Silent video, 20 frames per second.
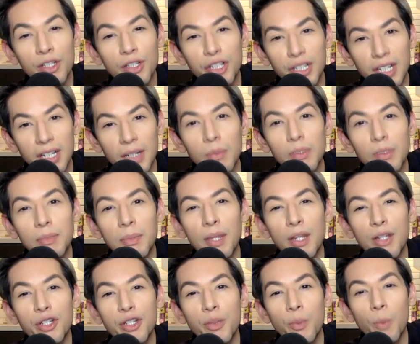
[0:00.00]
she did was
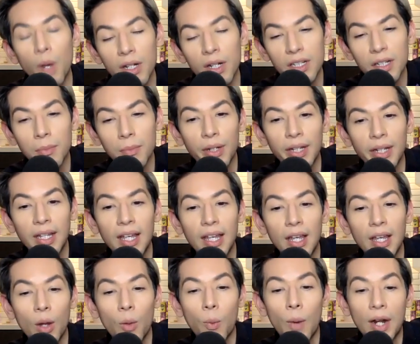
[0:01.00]
because she wanted to bring
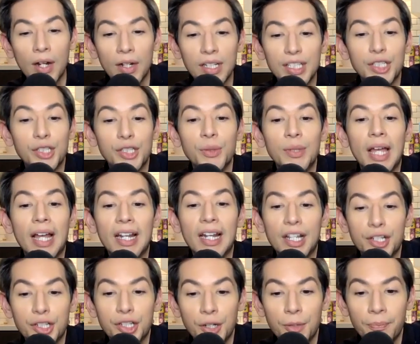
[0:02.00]
awareness to that
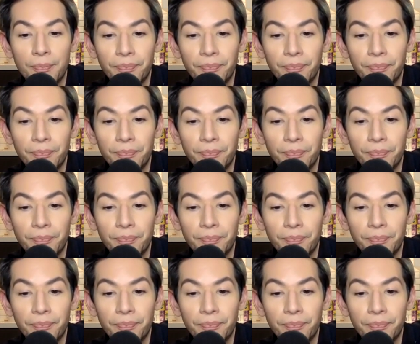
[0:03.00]
issue.